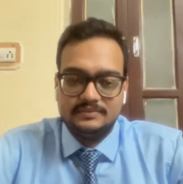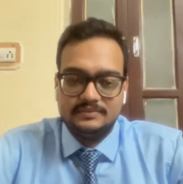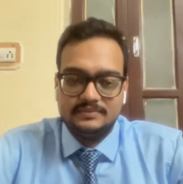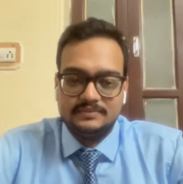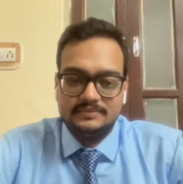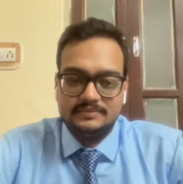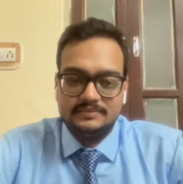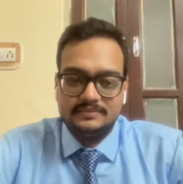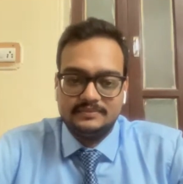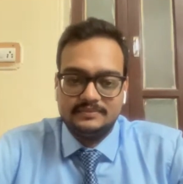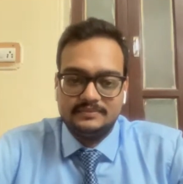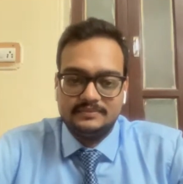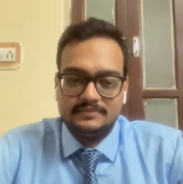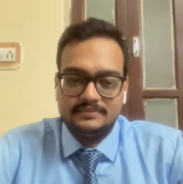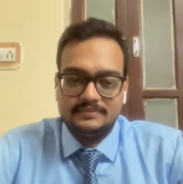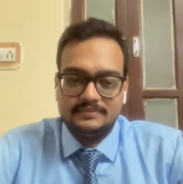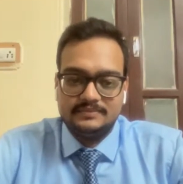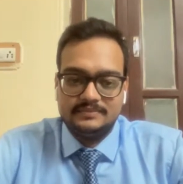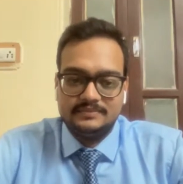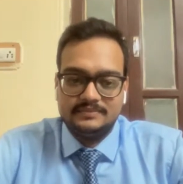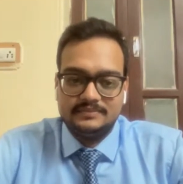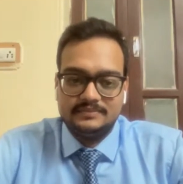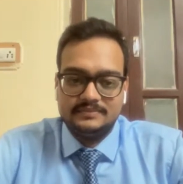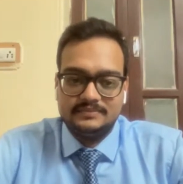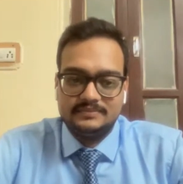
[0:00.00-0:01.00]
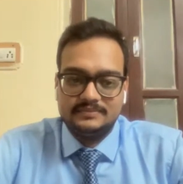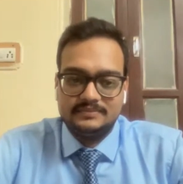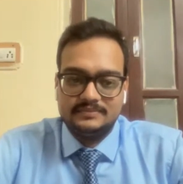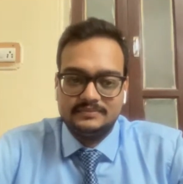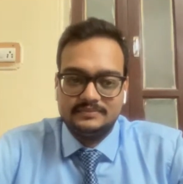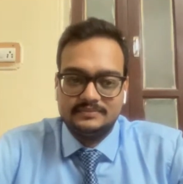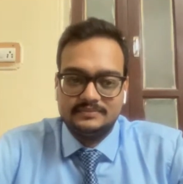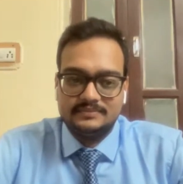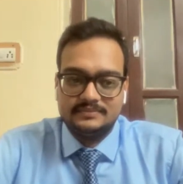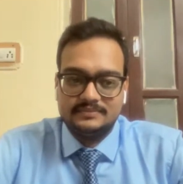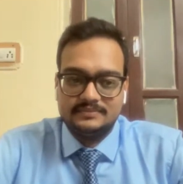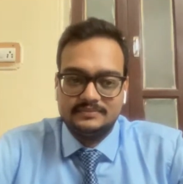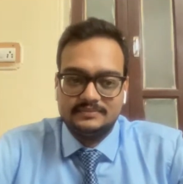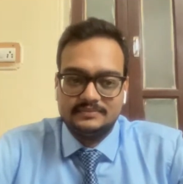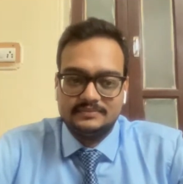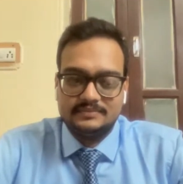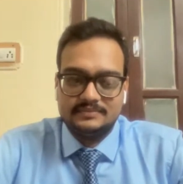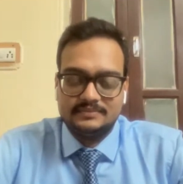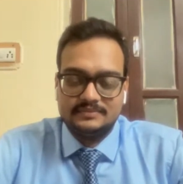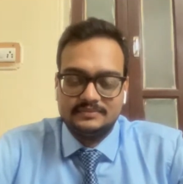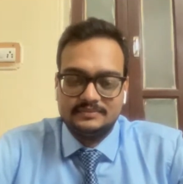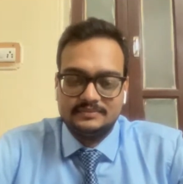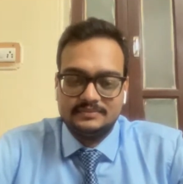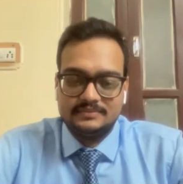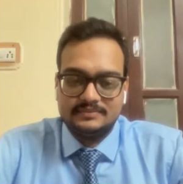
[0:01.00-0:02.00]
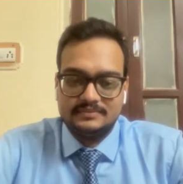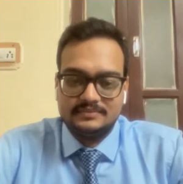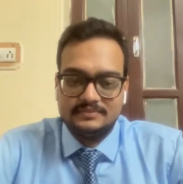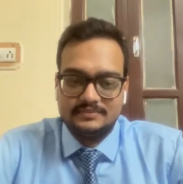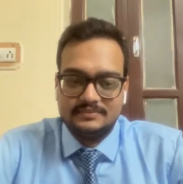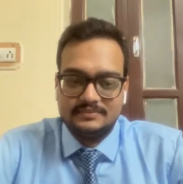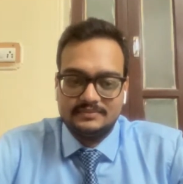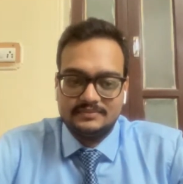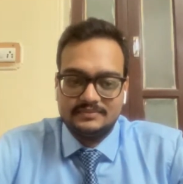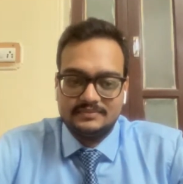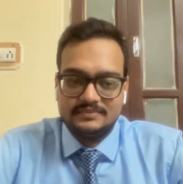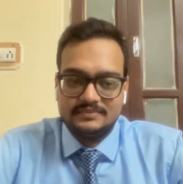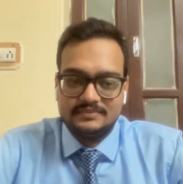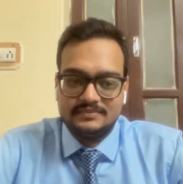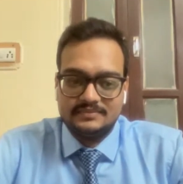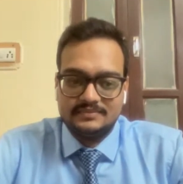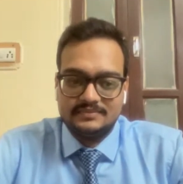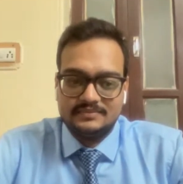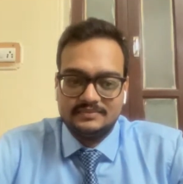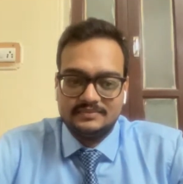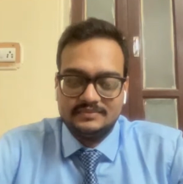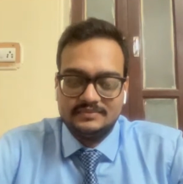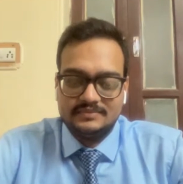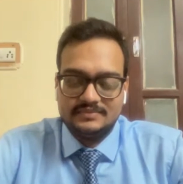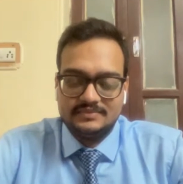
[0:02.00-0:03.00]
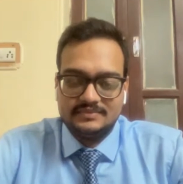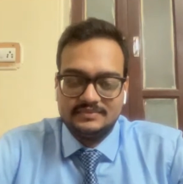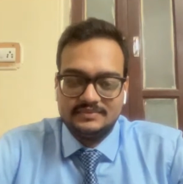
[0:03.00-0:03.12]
[no speech]